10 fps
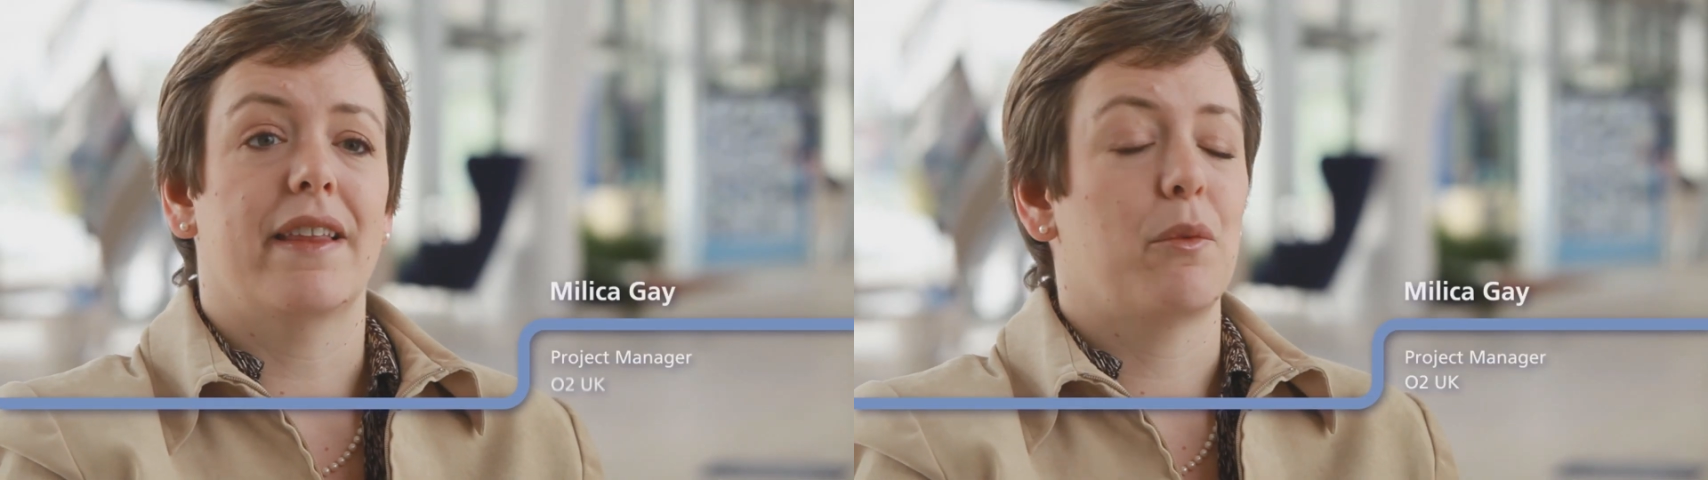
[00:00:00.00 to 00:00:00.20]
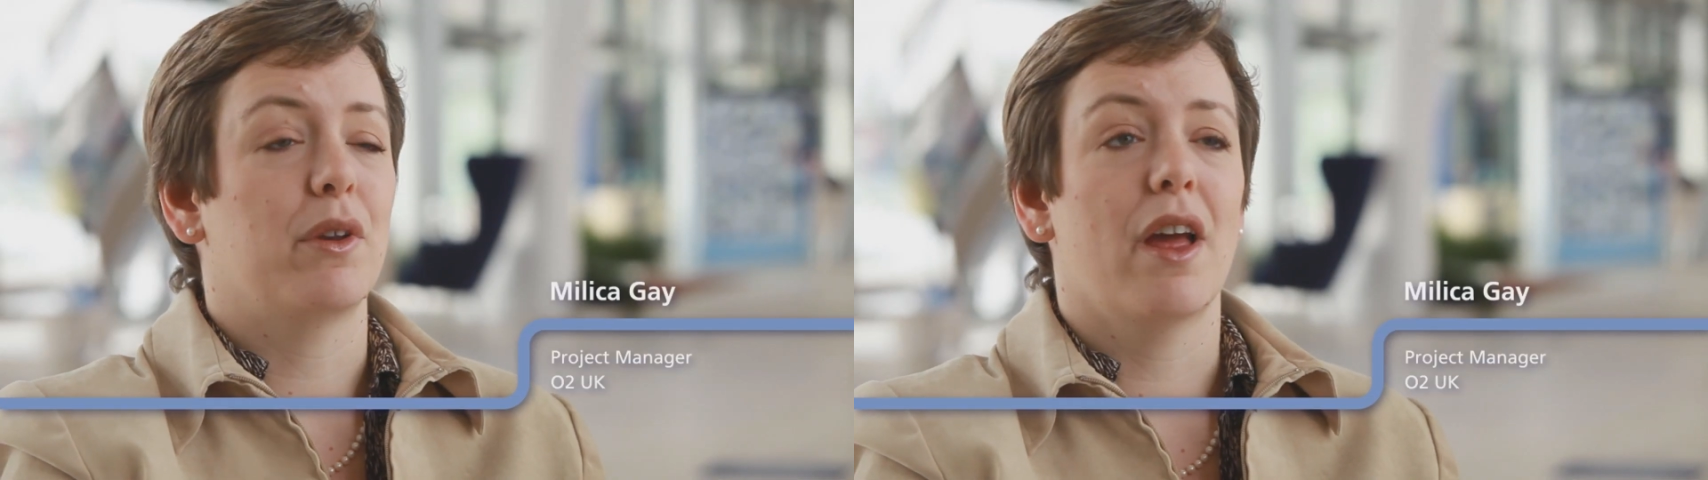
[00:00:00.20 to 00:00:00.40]

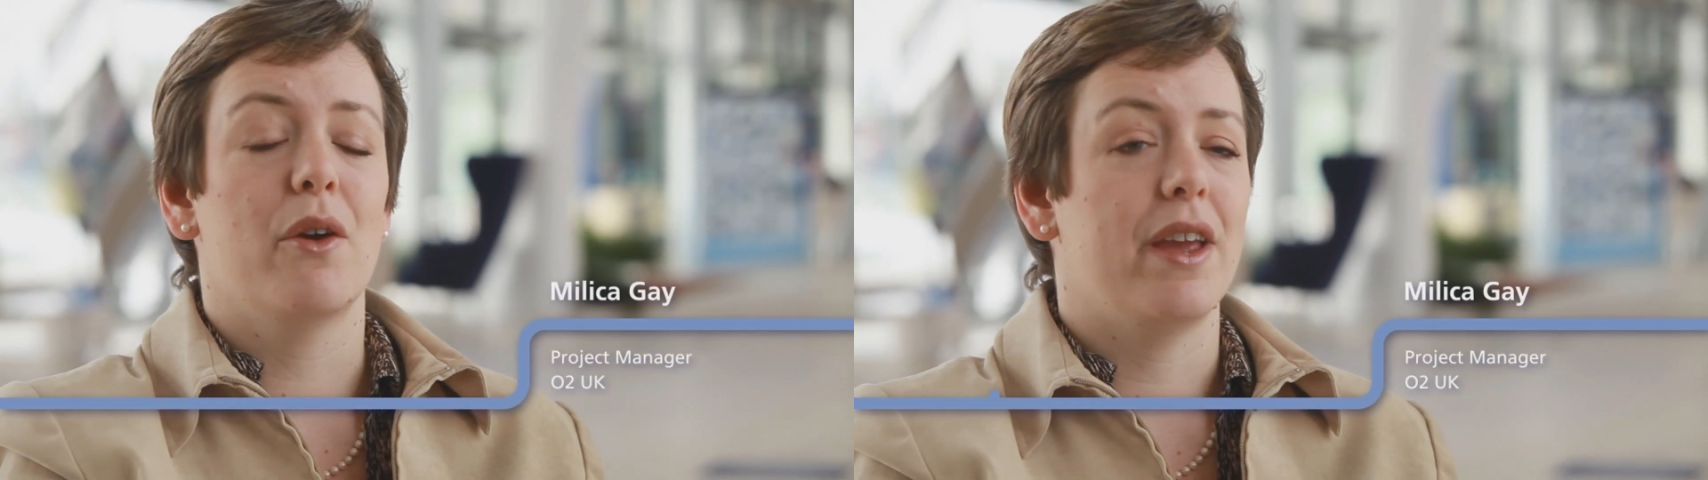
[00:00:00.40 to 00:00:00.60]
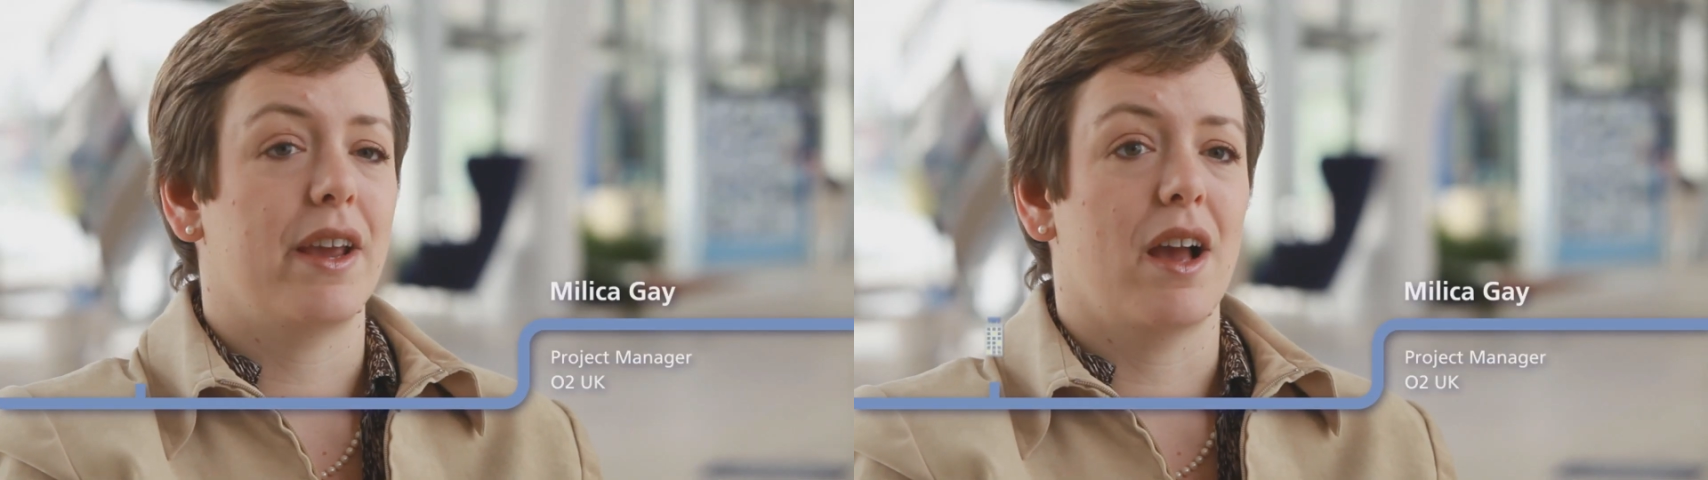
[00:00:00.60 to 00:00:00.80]
There were
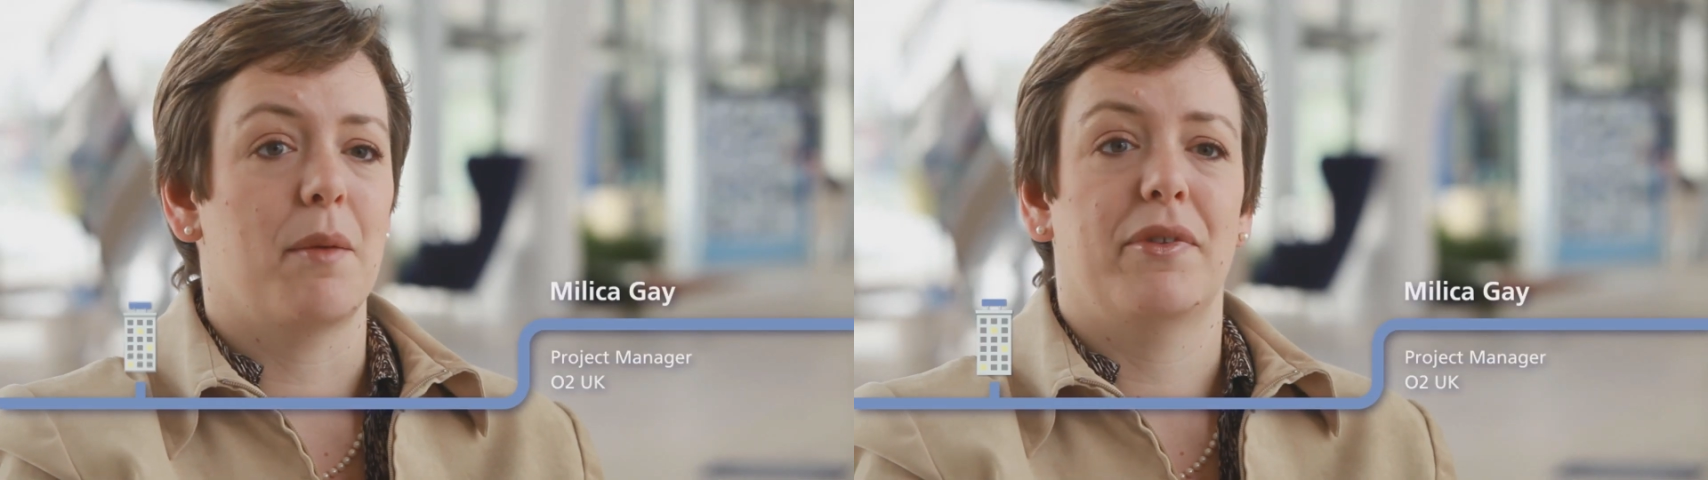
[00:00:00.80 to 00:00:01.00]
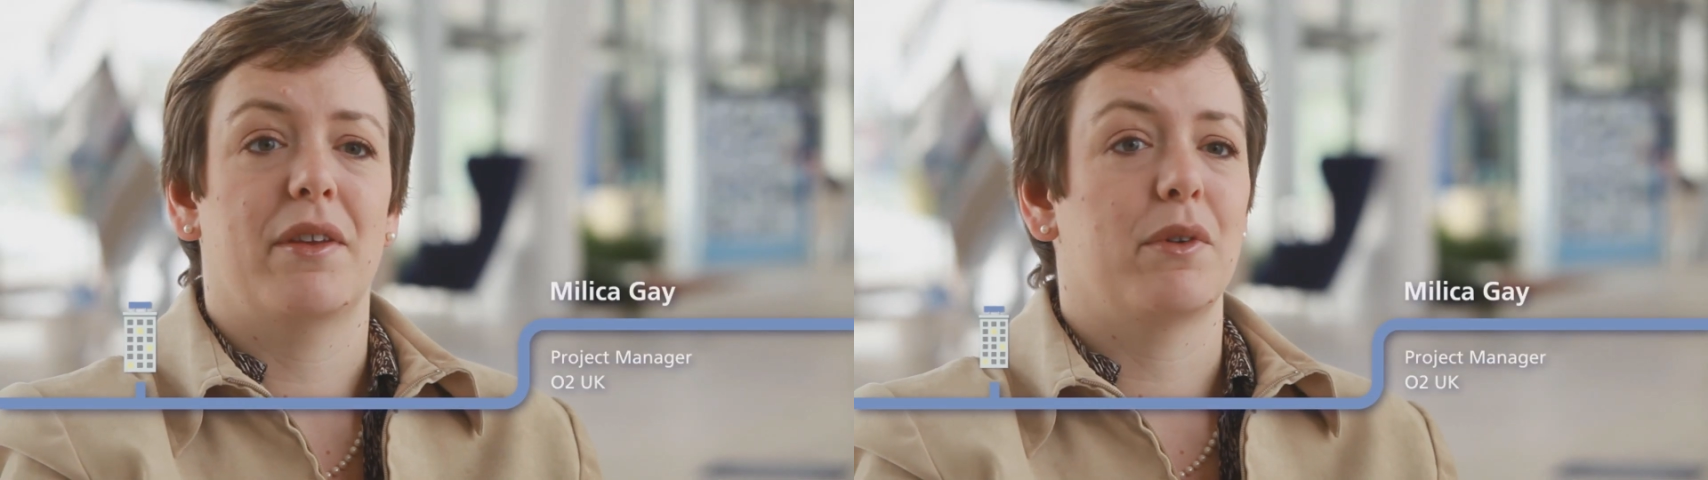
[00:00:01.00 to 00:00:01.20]
no
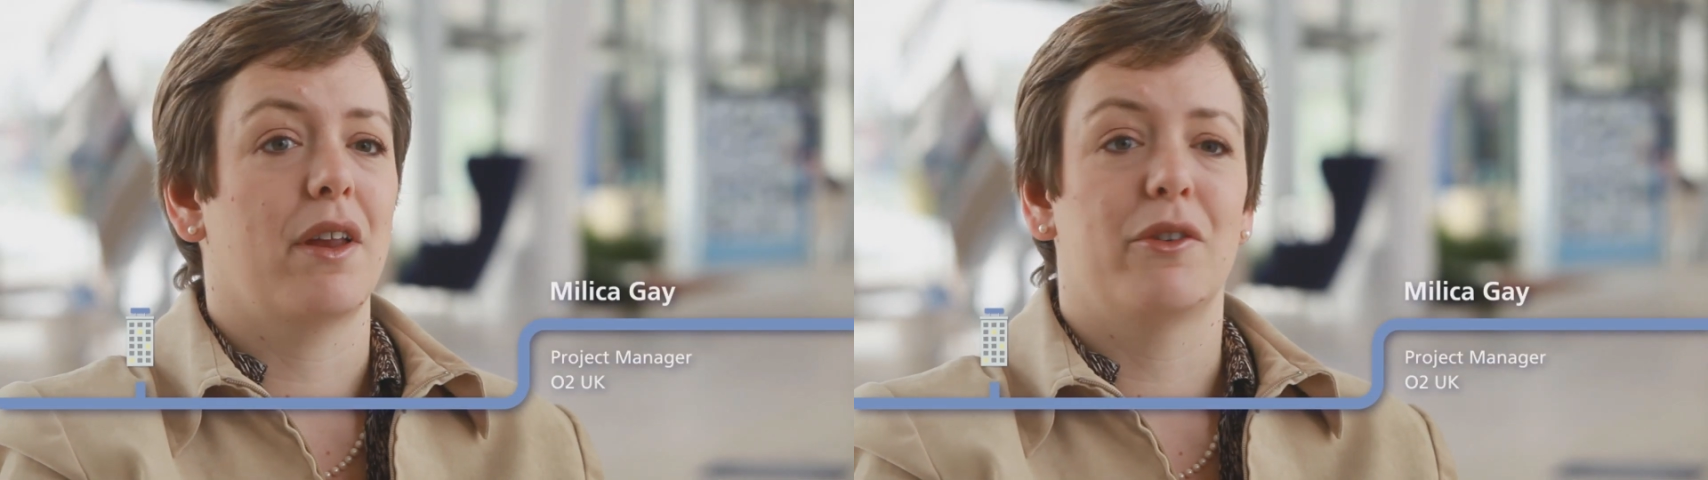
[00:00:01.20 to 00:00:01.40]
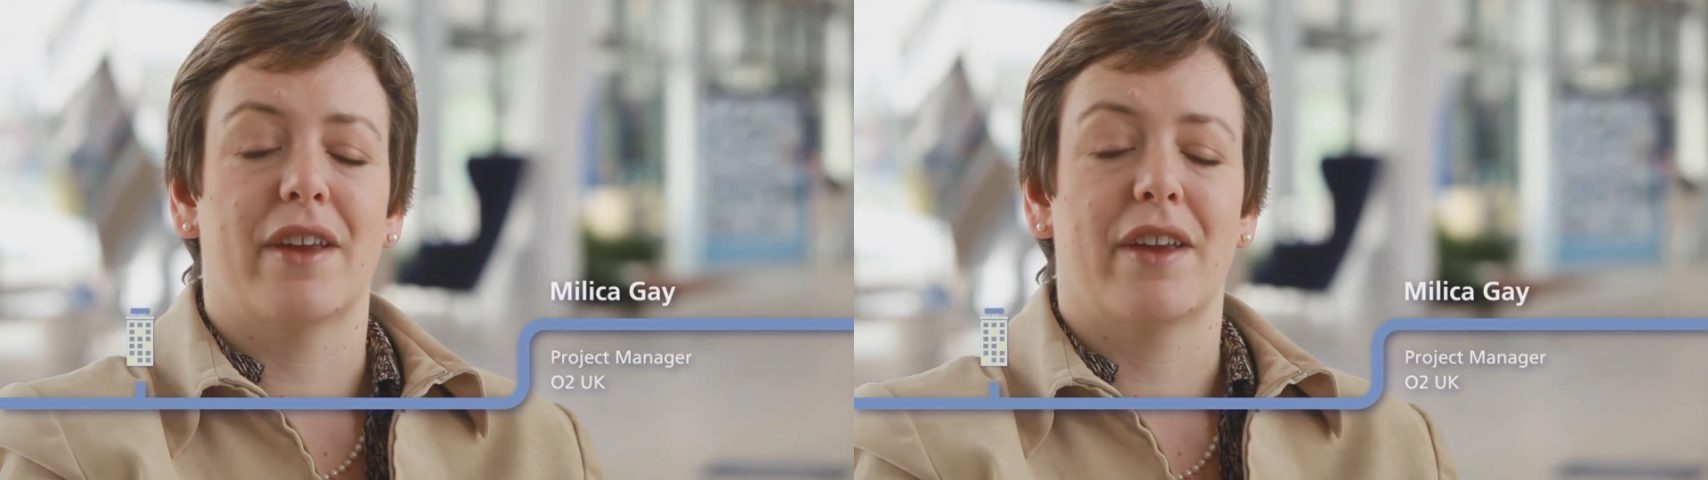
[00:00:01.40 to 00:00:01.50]
hiccups, there were no